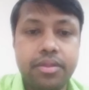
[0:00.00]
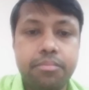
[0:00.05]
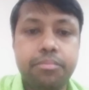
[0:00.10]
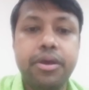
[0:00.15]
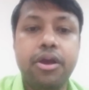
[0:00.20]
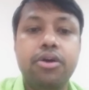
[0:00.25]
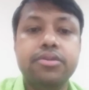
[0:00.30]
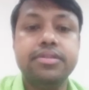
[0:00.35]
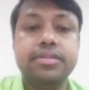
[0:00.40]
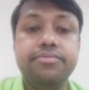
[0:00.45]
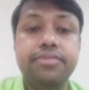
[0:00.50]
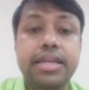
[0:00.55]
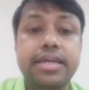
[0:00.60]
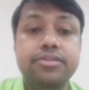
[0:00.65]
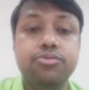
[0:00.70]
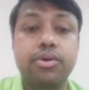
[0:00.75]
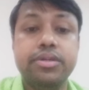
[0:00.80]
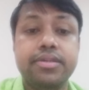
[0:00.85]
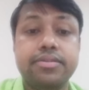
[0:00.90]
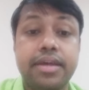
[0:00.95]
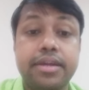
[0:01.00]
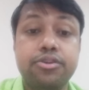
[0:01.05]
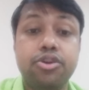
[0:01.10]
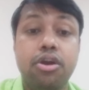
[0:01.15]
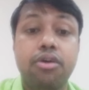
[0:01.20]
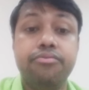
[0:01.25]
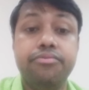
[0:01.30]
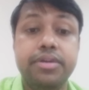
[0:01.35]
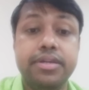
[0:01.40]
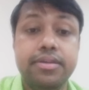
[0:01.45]
because syphilis was a center
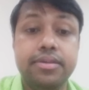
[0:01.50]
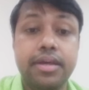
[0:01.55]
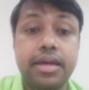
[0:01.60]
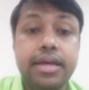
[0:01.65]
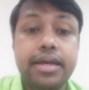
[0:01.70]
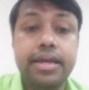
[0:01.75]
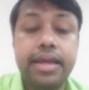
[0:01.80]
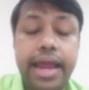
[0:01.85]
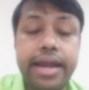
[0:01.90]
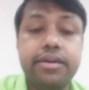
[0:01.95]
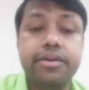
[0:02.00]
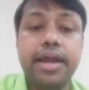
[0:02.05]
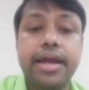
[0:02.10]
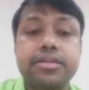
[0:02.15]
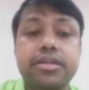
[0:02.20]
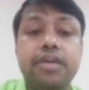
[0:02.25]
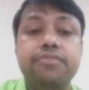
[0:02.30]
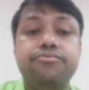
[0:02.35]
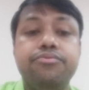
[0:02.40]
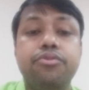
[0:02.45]
of attraction